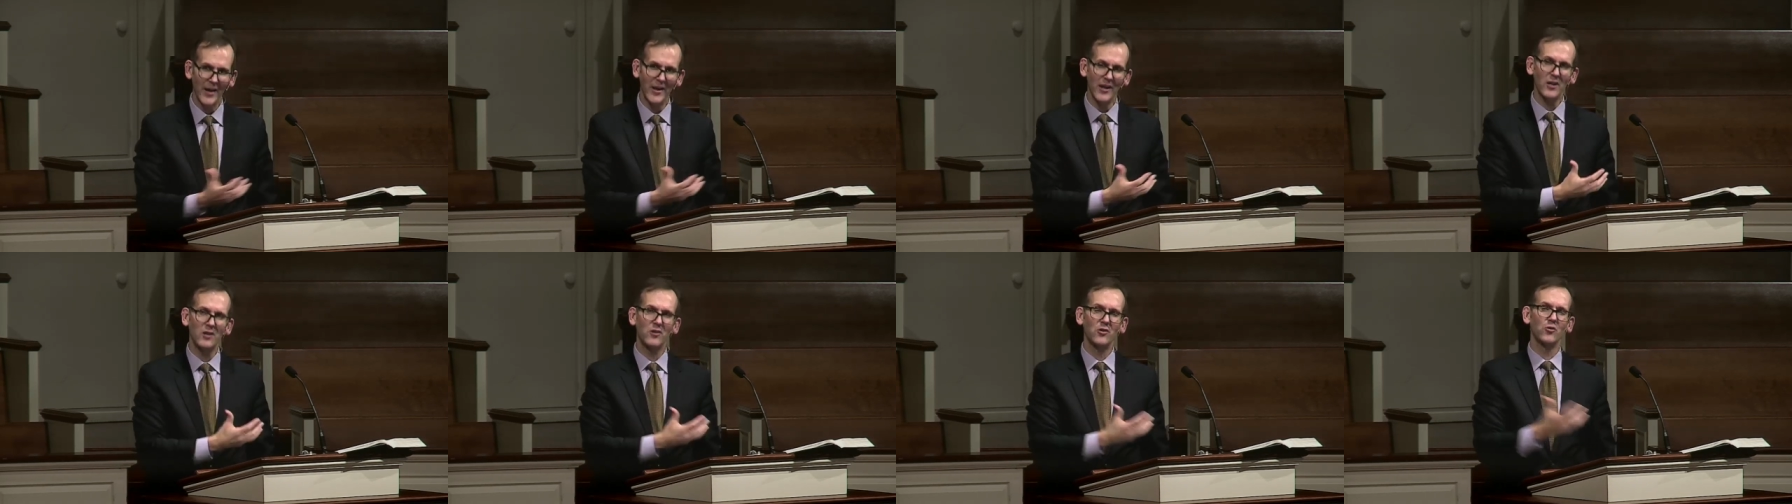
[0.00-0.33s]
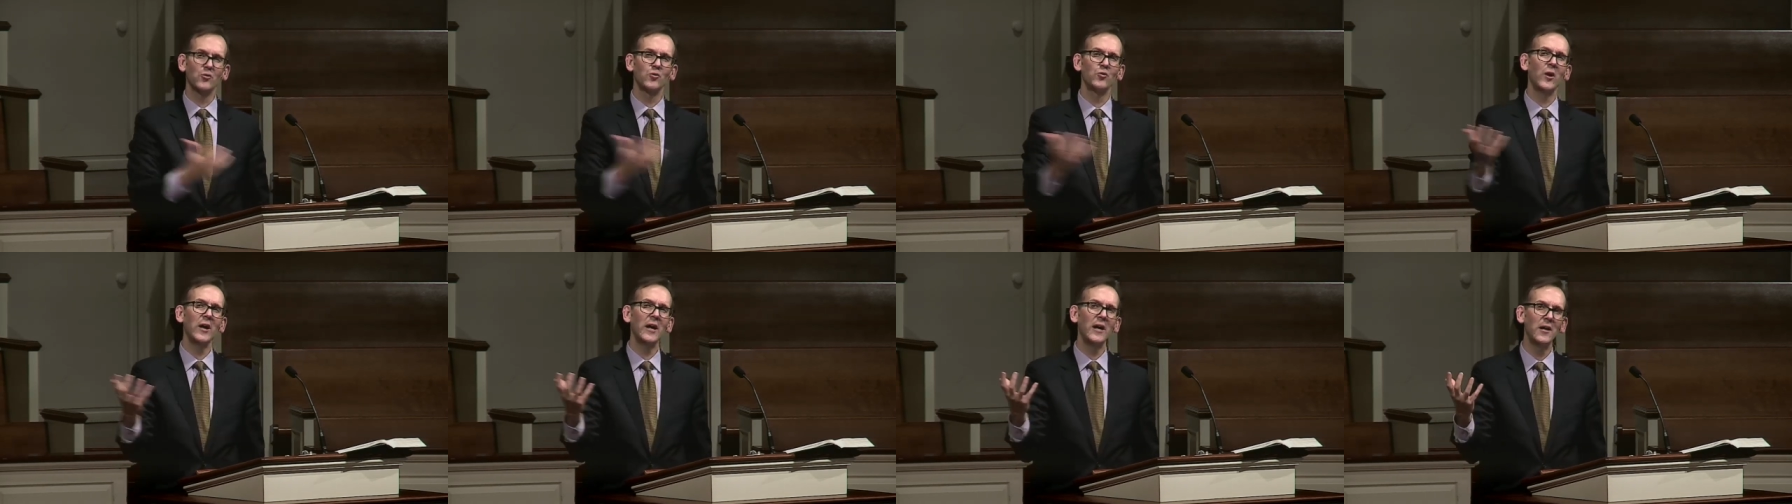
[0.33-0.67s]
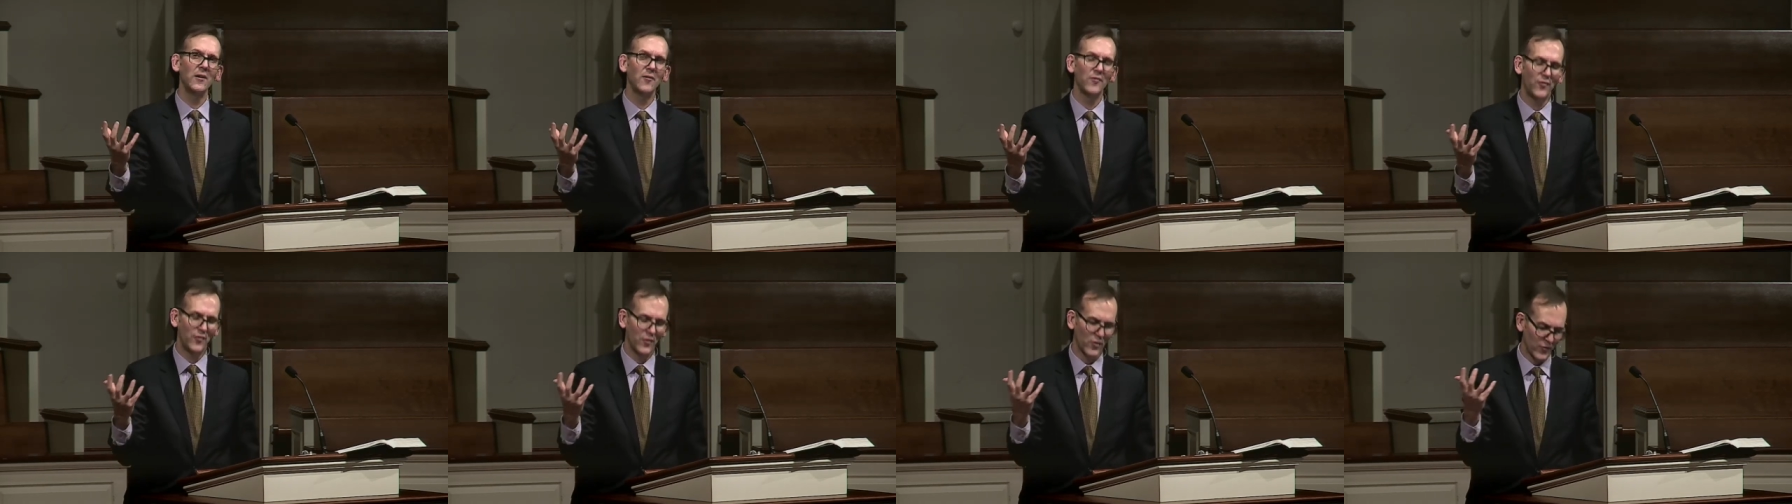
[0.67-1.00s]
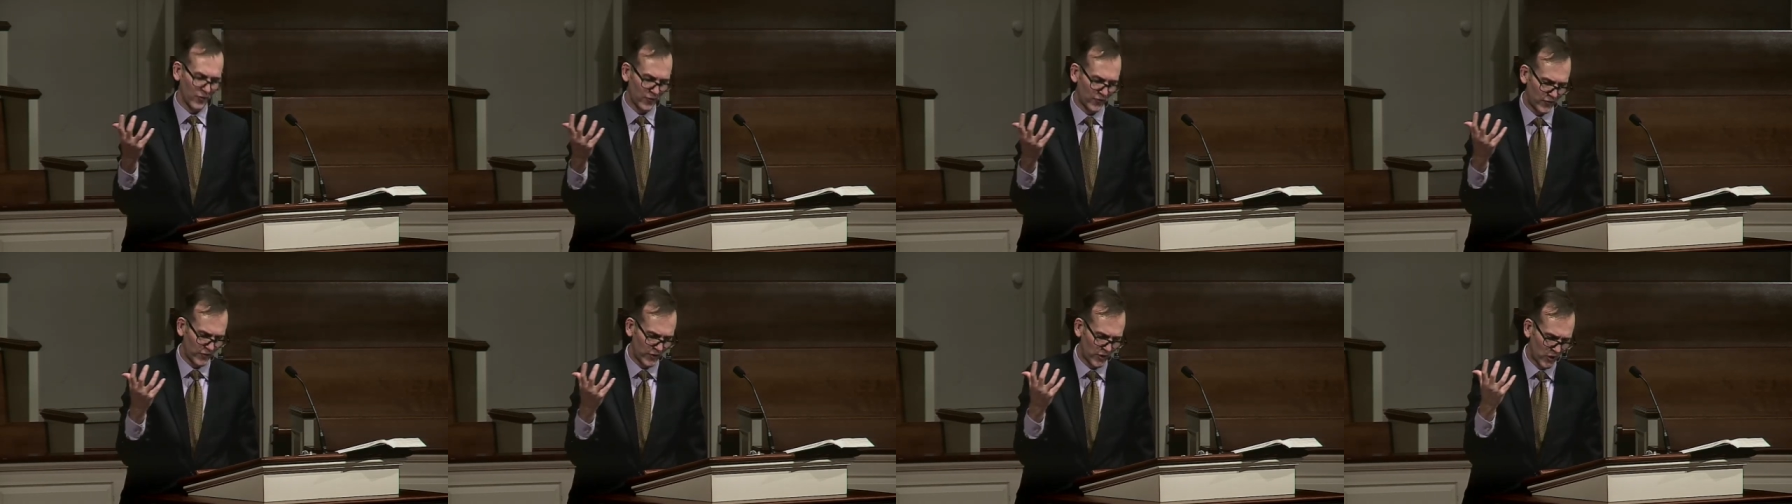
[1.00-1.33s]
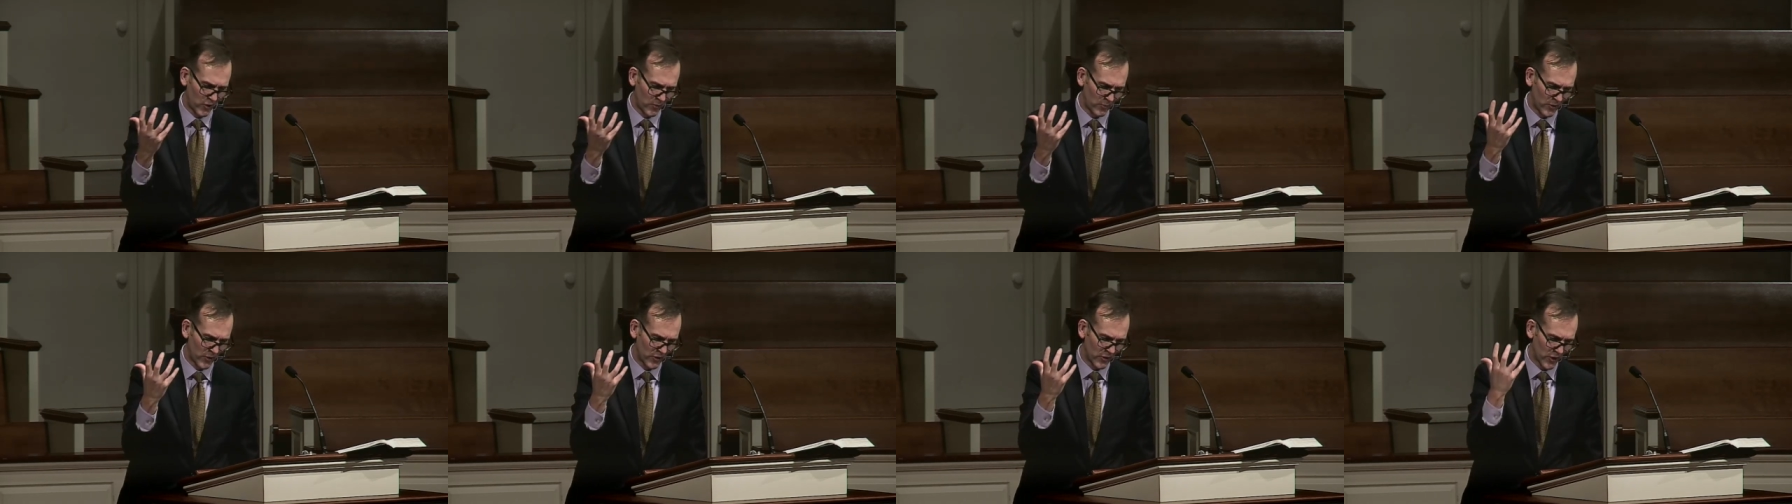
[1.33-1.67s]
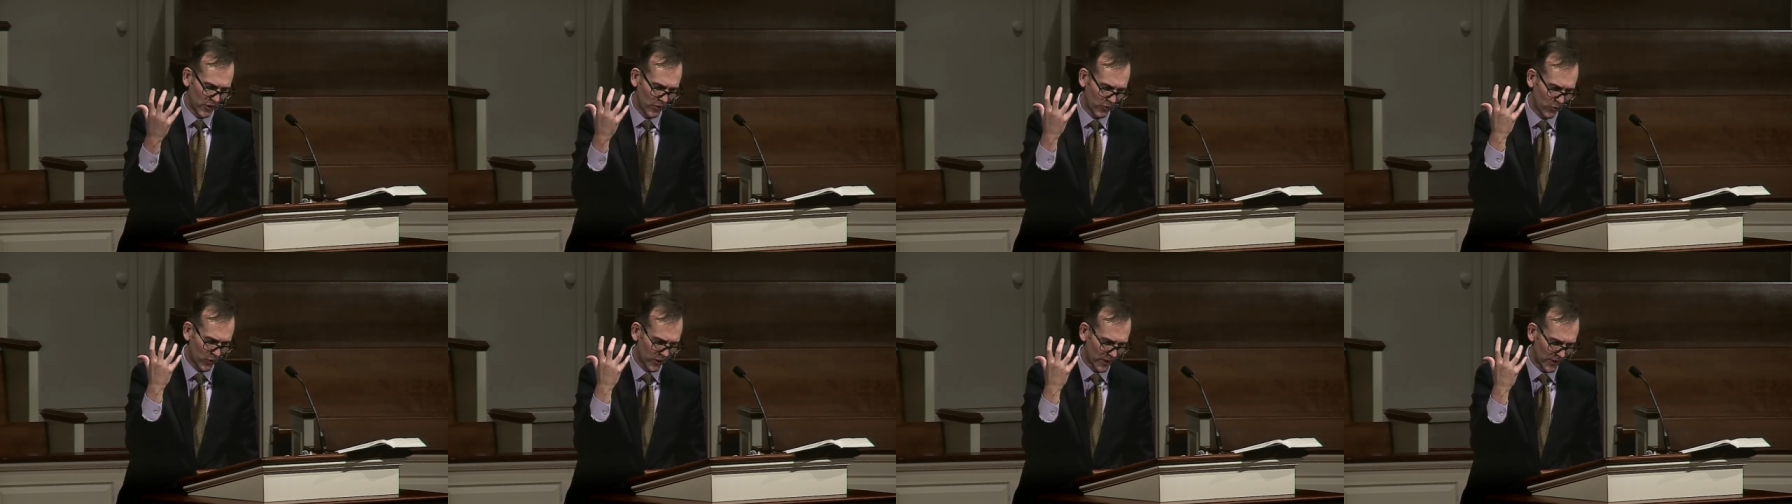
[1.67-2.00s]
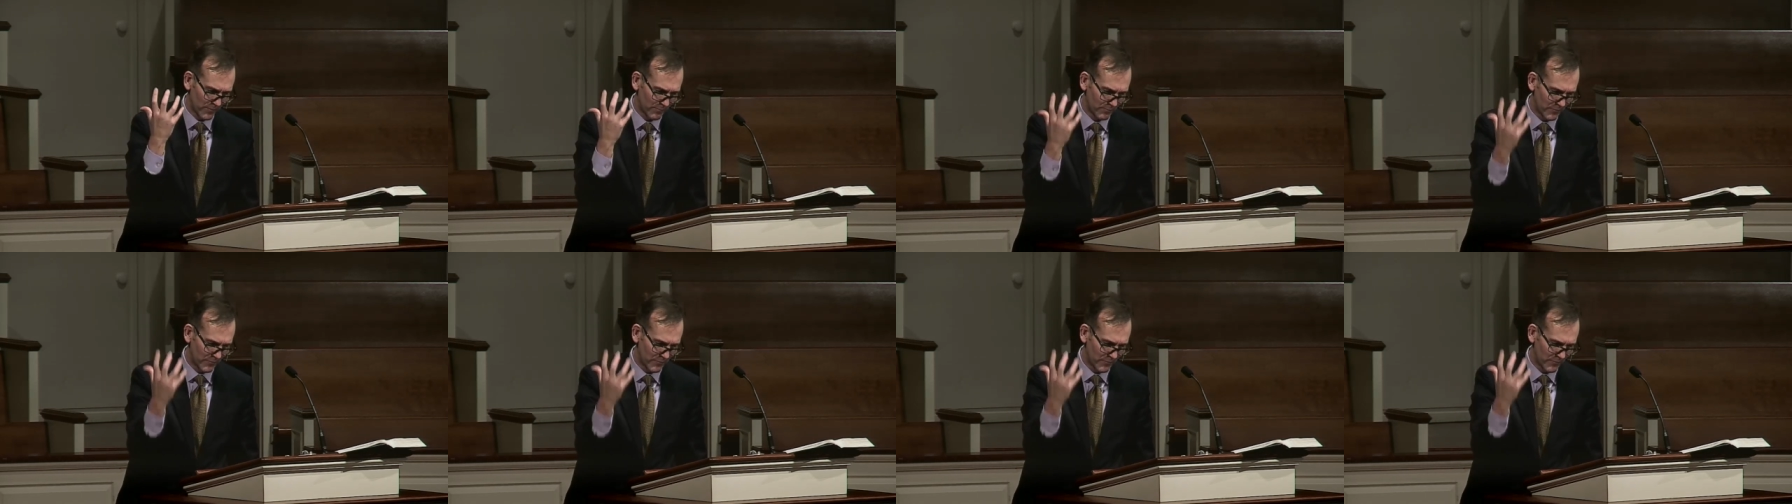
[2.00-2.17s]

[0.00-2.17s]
and a great fulfillment of what